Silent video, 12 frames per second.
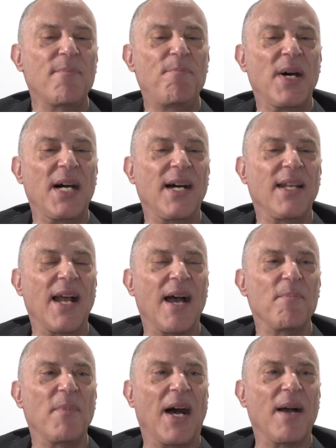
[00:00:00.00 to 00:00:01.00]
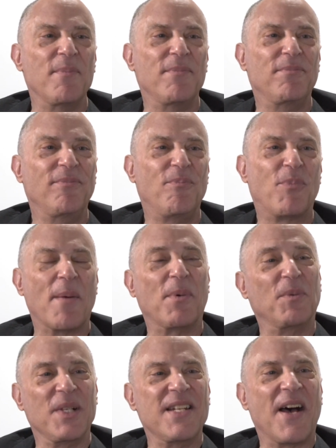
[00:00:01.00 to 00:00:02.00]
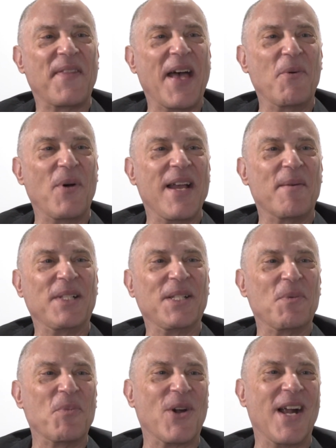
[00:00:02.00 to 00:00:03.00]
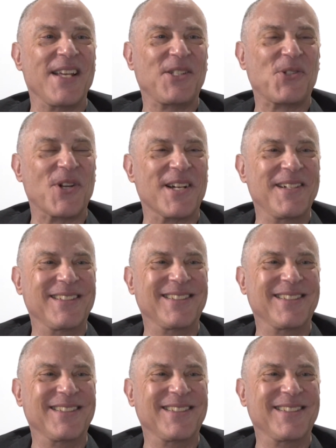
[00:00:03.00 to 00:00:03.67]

But I'm probably not that way. I'm a little more high strung.